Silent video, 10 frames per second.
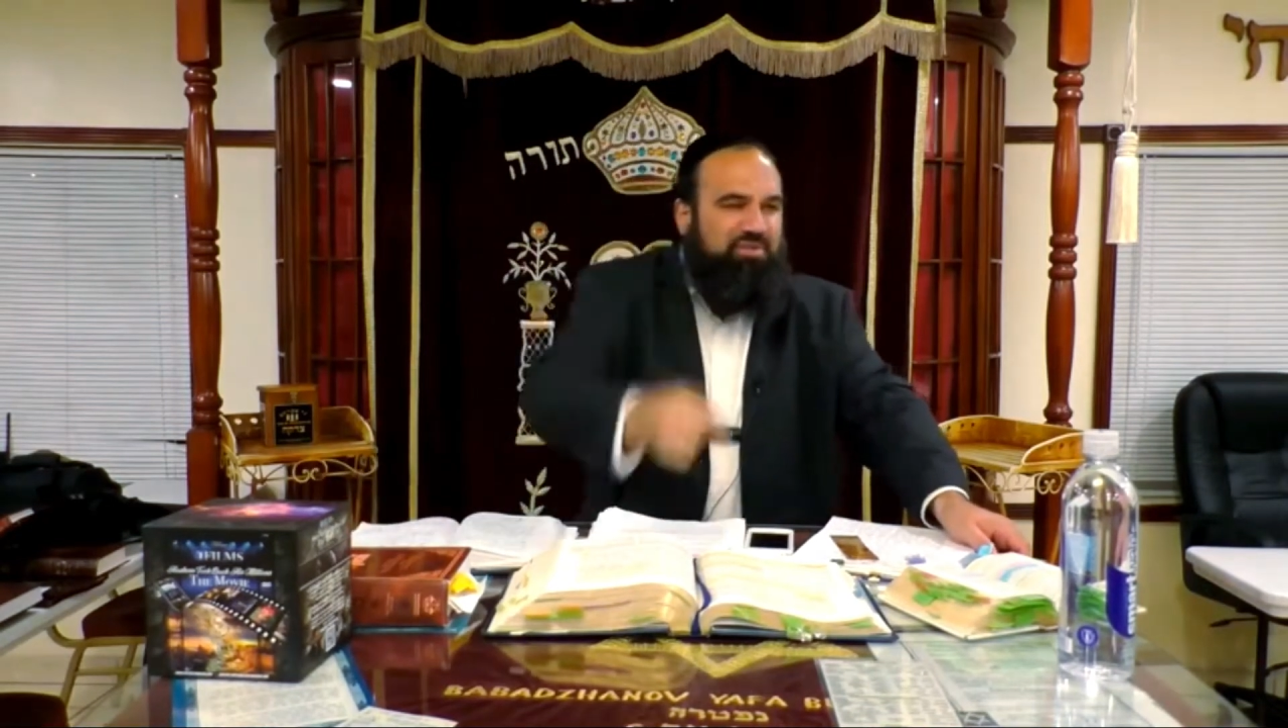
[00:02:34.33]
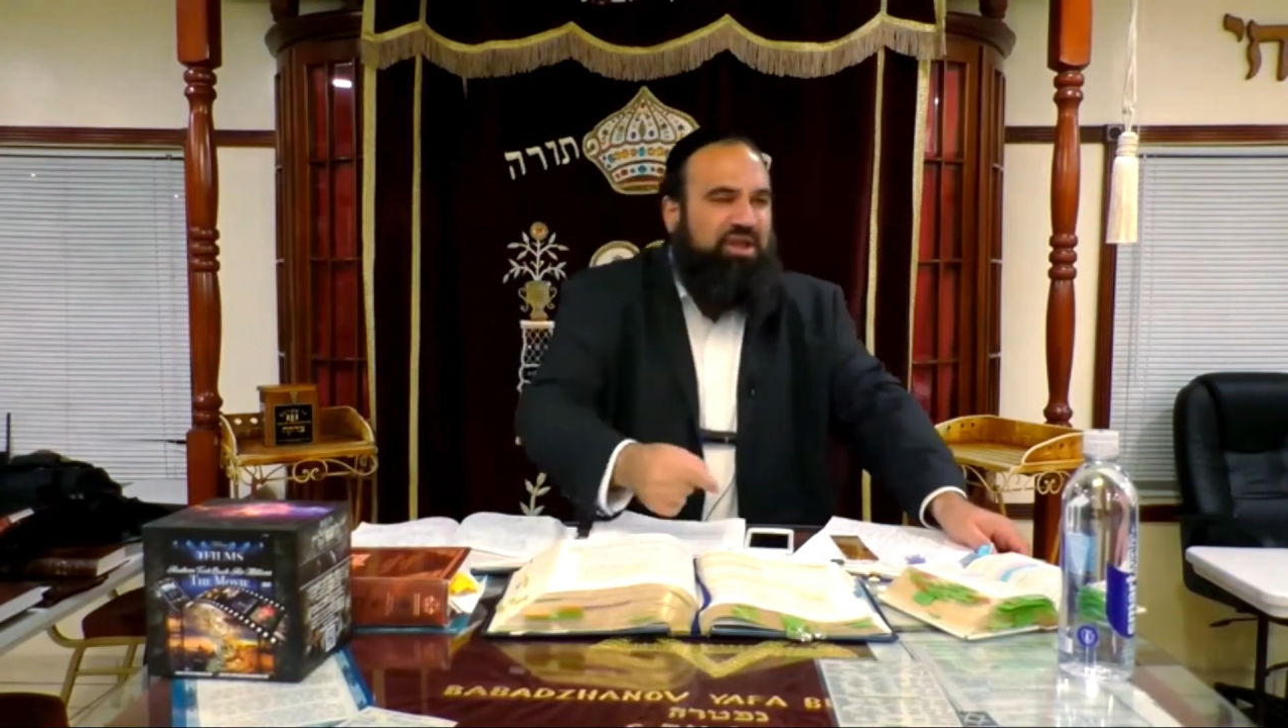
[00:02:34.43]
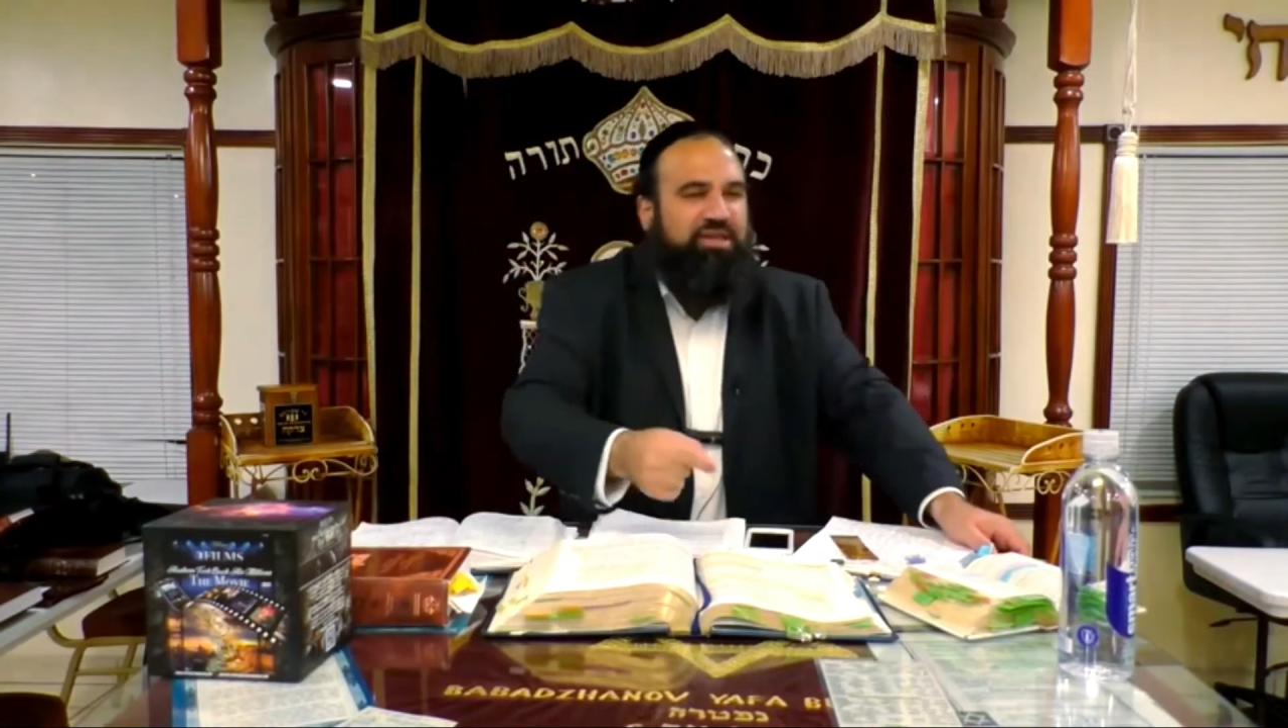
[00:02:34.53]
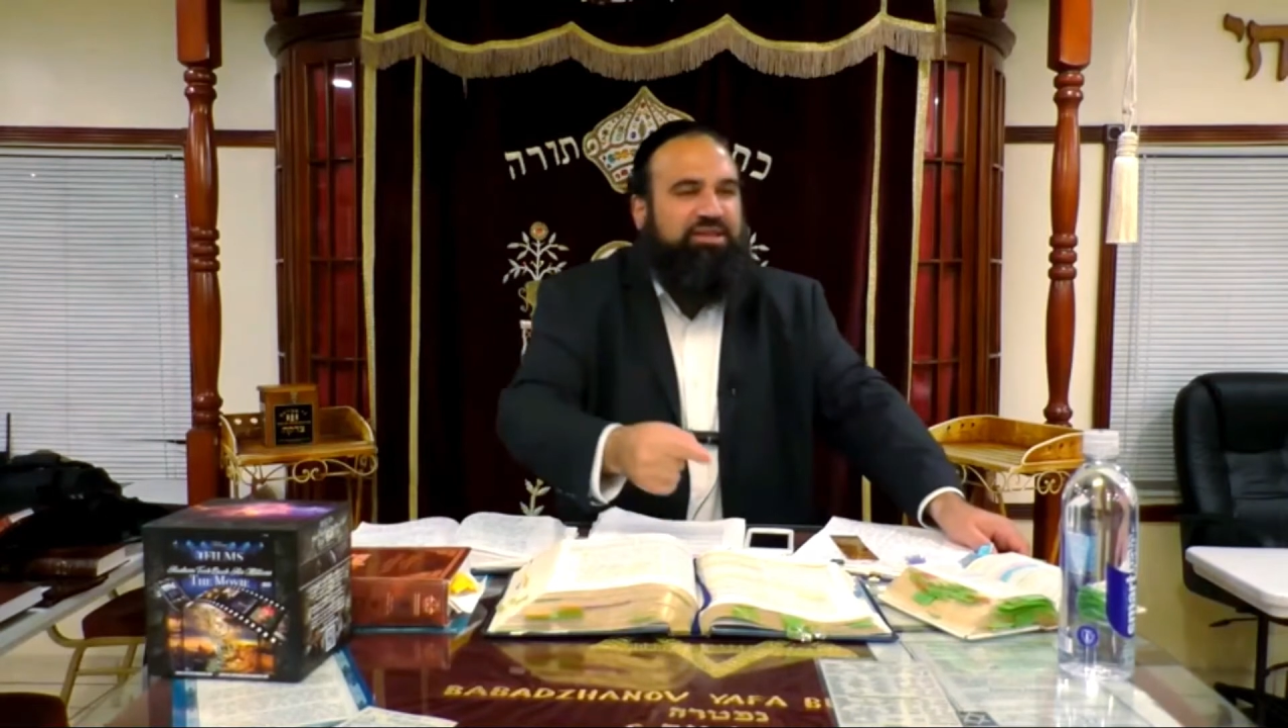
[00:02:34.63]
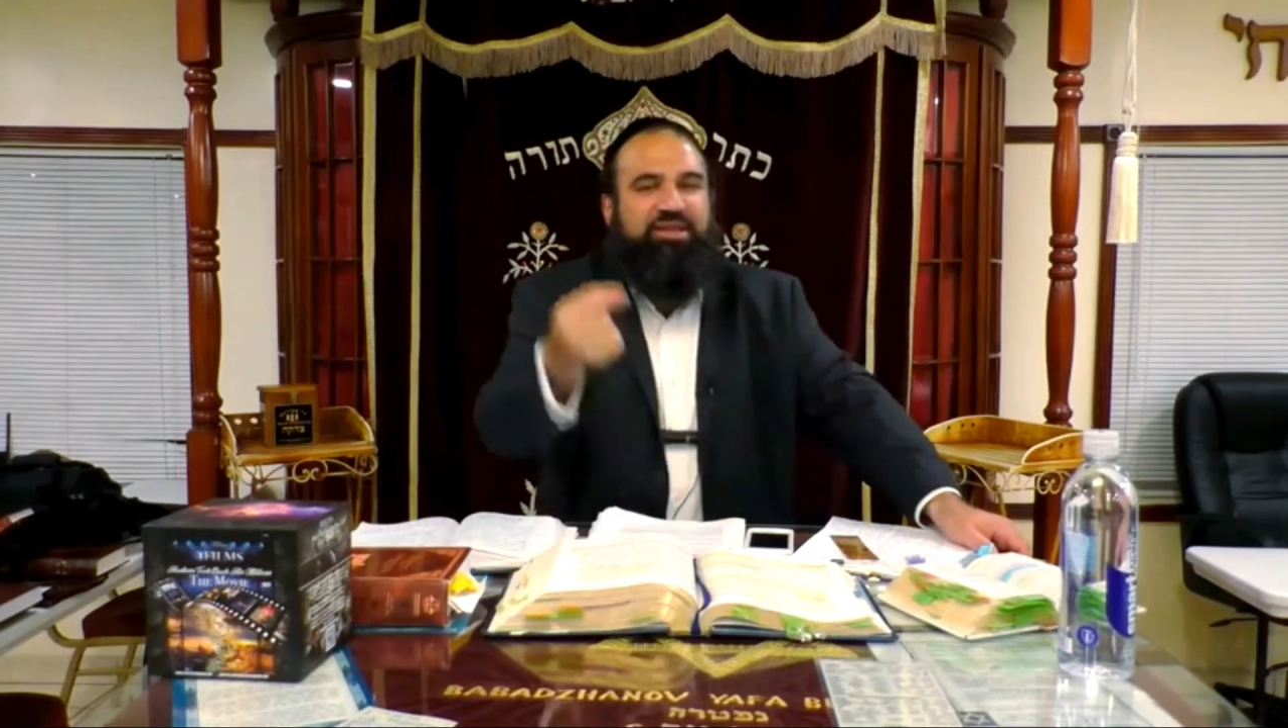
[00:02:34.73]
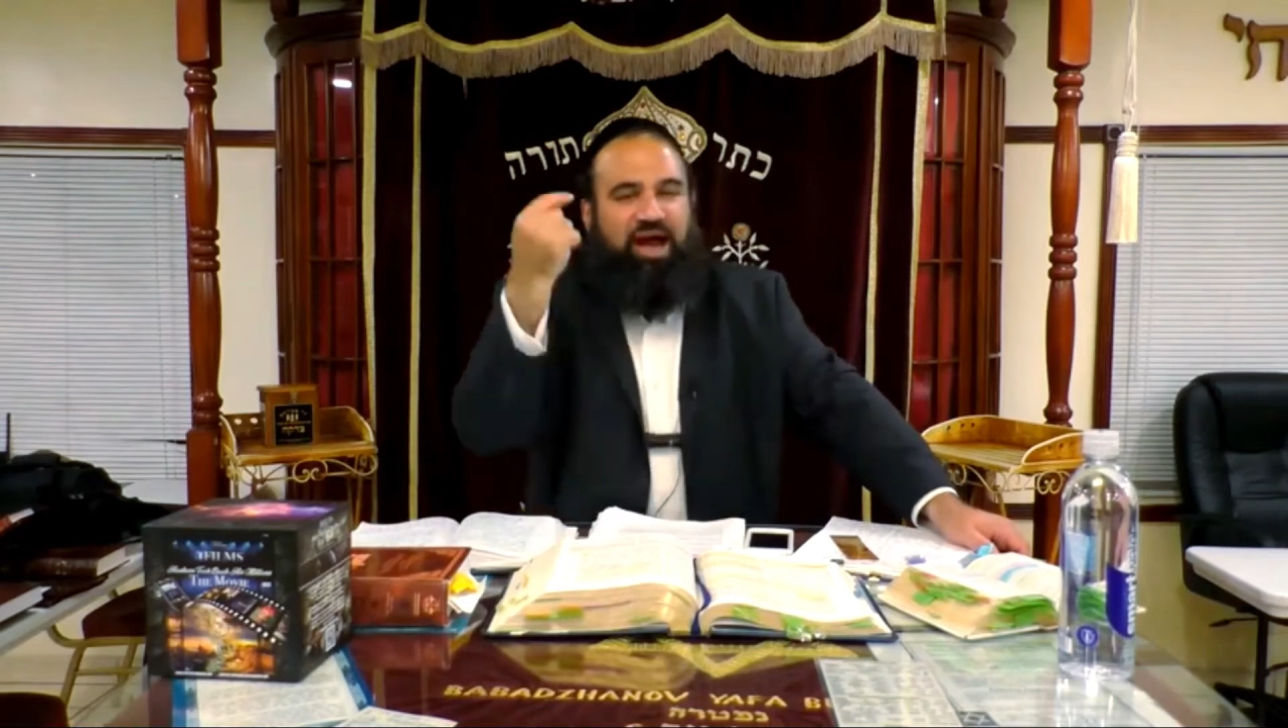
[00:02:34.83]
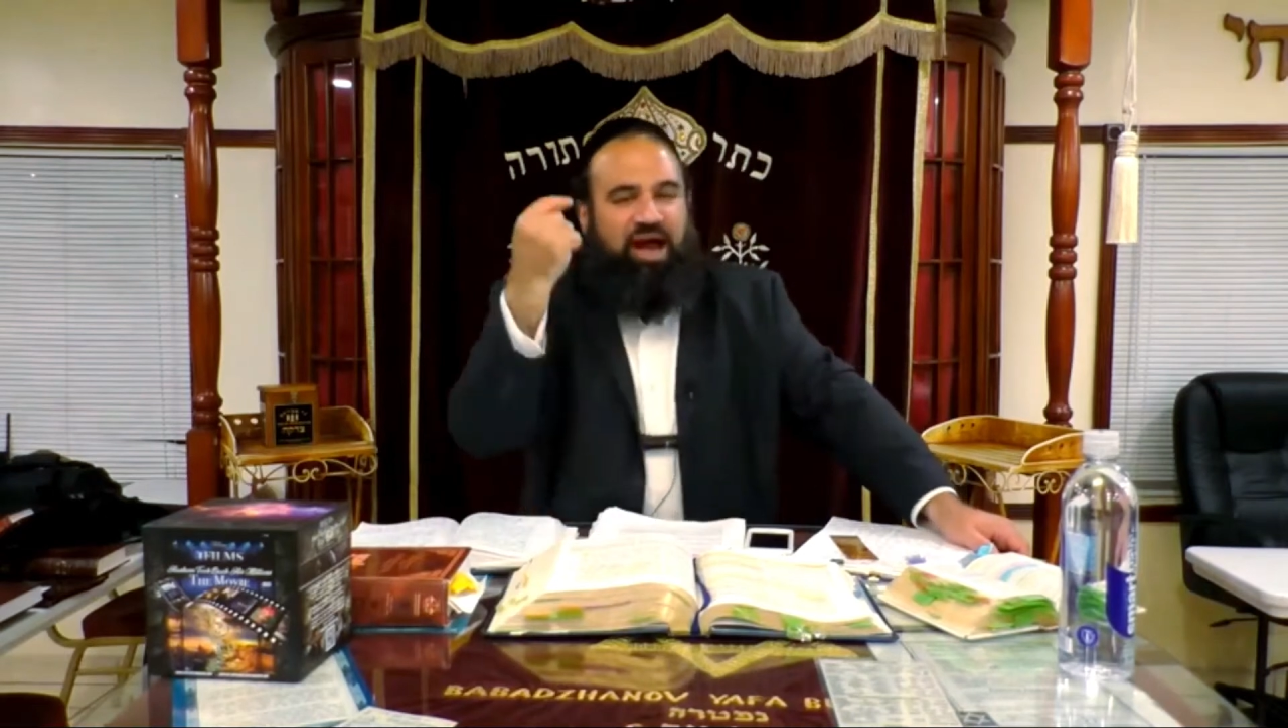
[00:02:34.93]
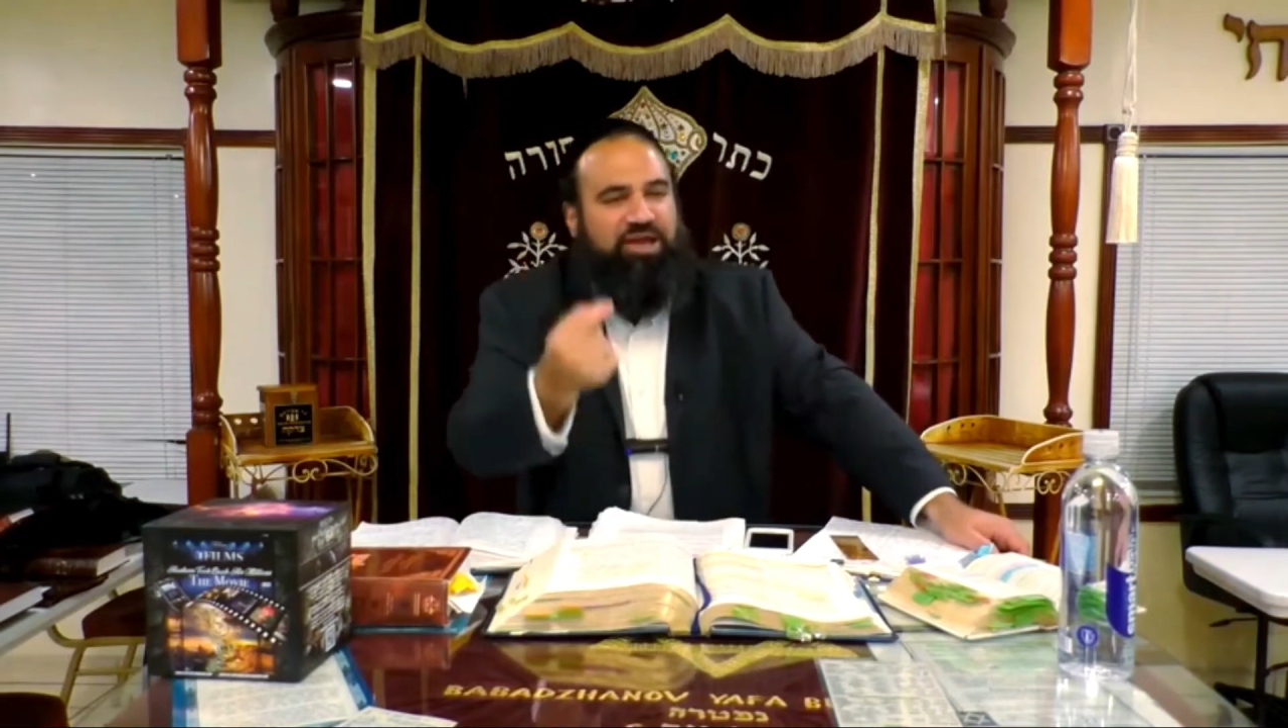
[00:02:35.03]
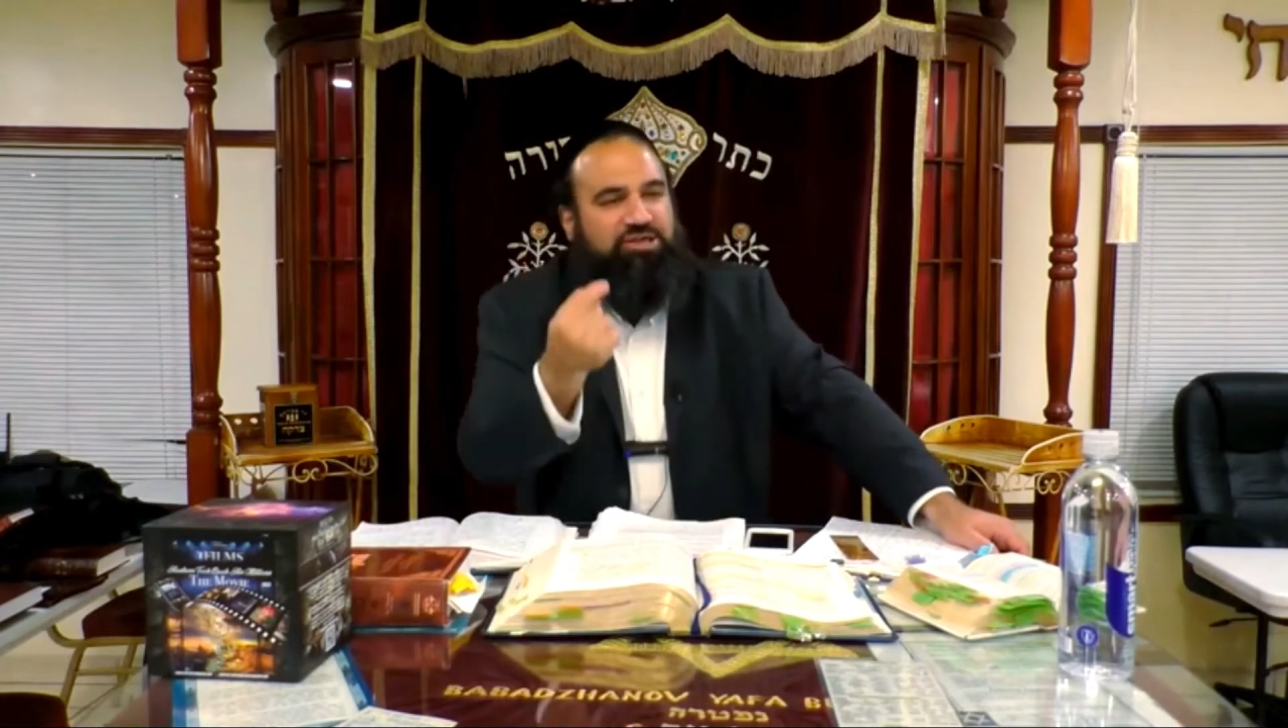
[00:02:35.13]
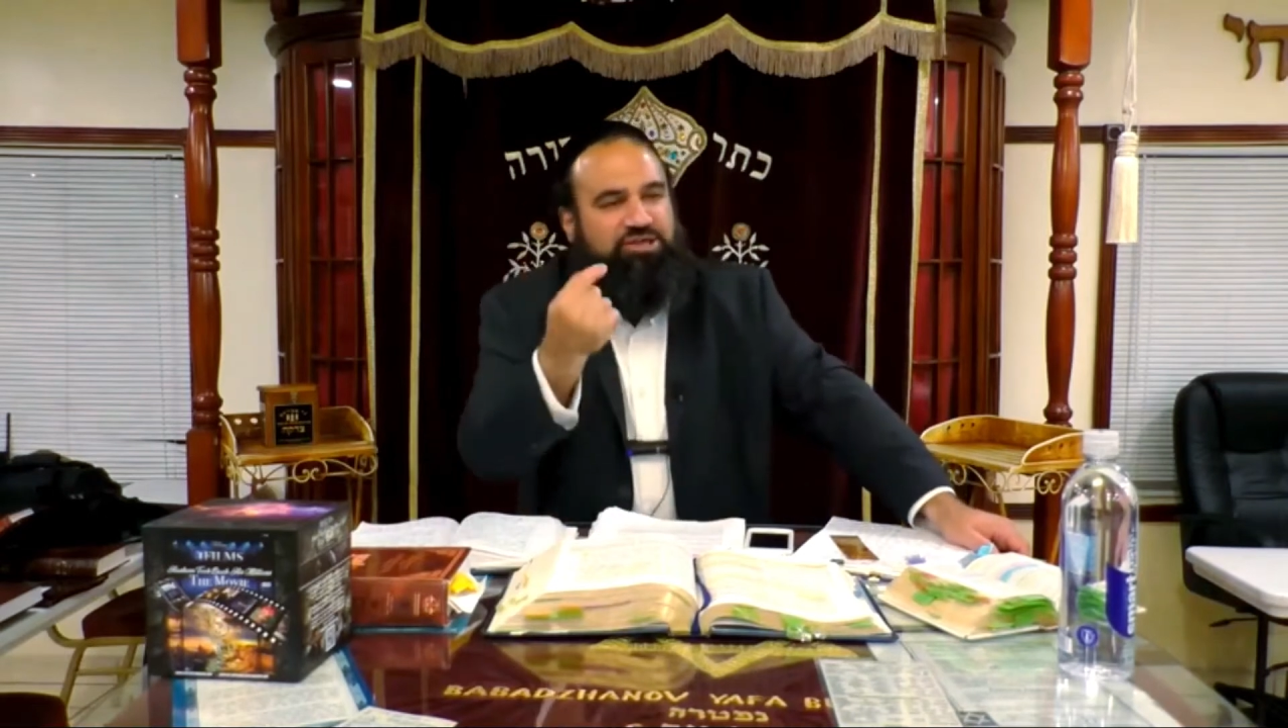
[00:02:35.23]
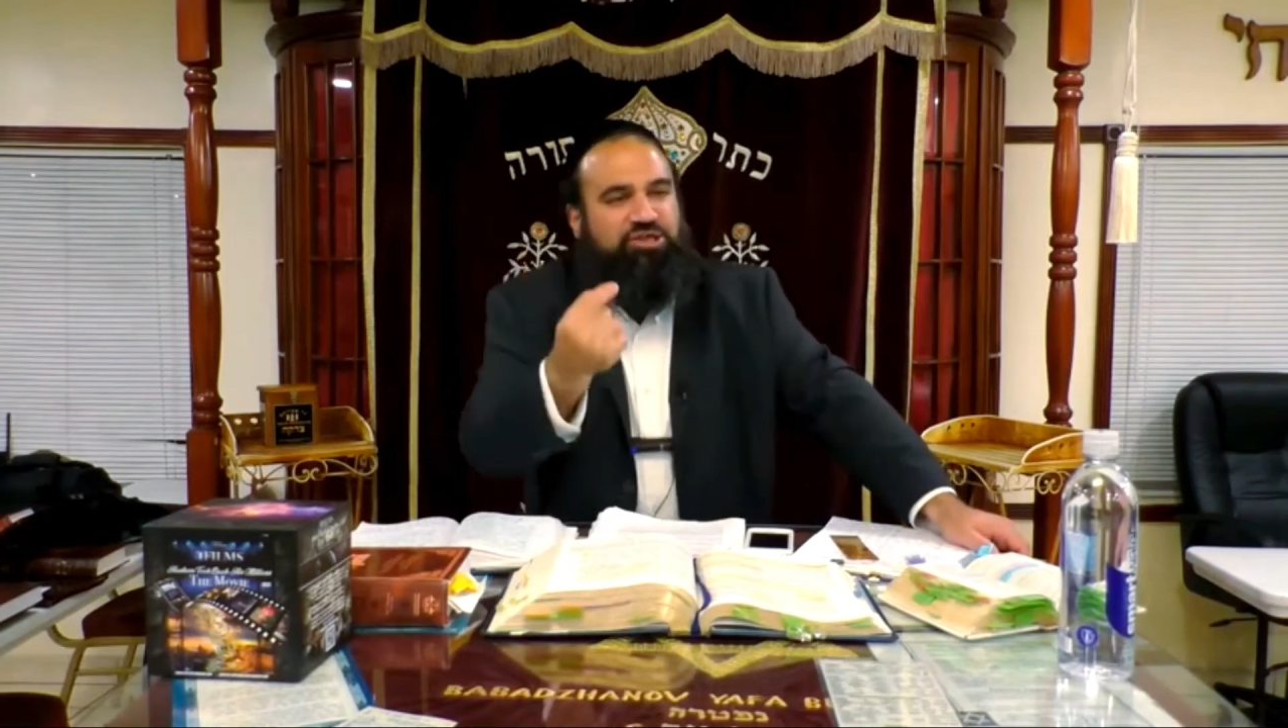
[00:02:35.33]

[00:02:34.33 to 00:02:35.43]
minute that I